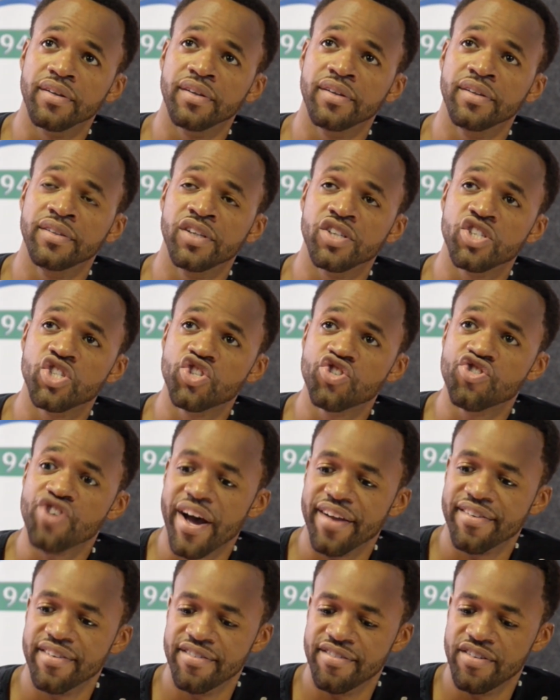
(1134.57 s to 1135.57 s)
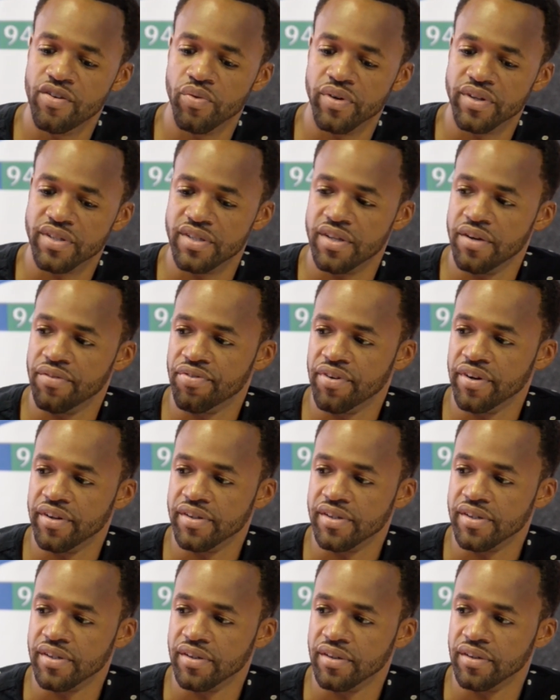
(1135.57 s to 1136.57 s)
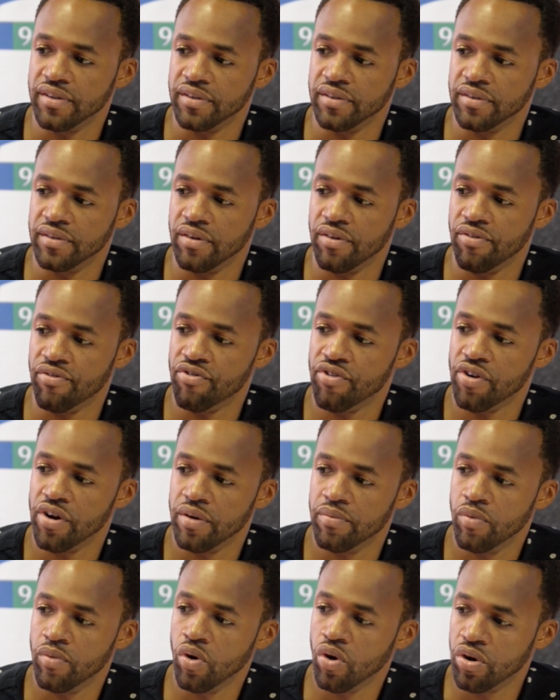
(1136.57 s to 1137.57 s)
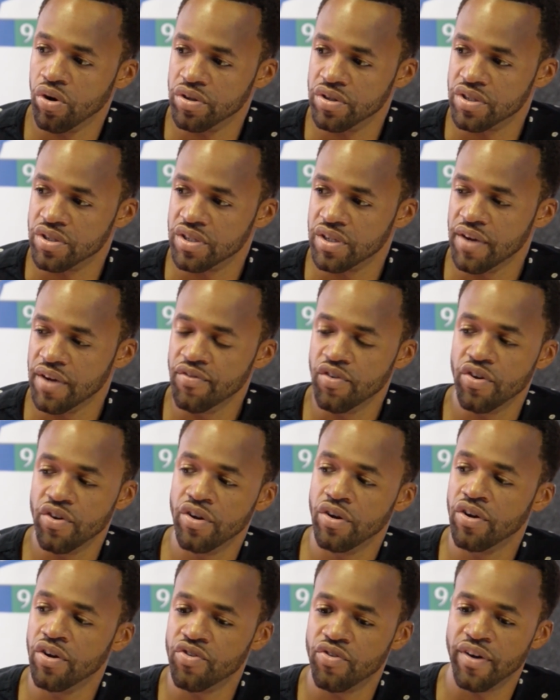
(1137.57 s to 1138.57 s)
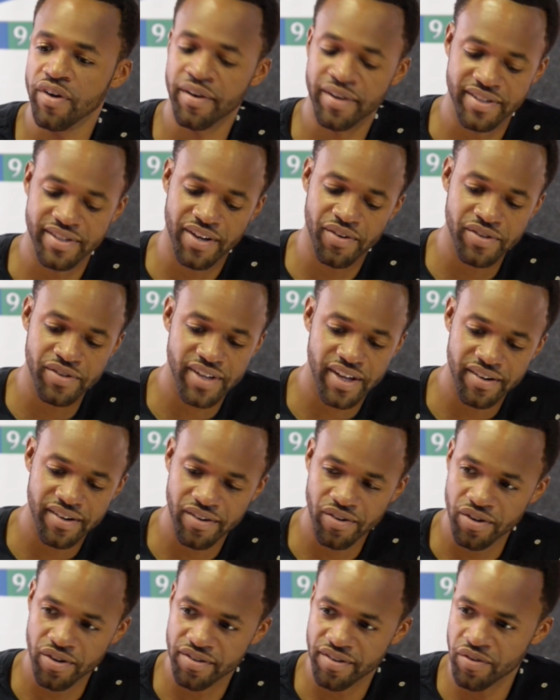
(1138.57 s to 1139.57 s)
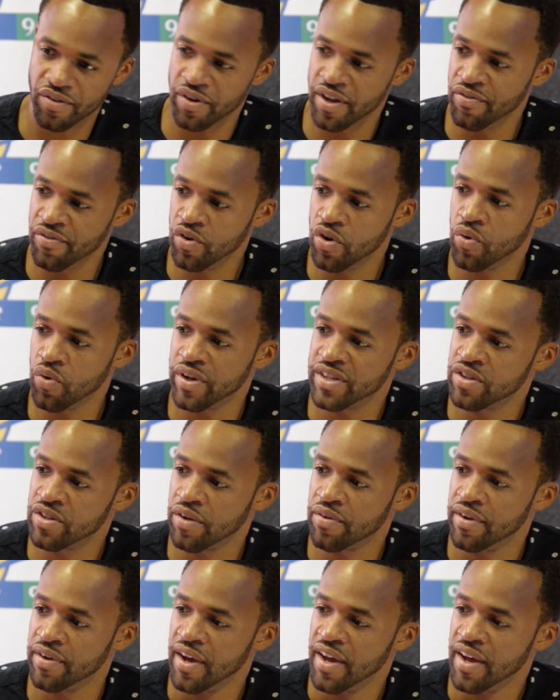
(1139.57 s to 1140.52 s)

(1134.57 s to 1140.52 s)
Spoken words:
your strategy was different from launch, even though you launched, because I was at the launch, even though it was not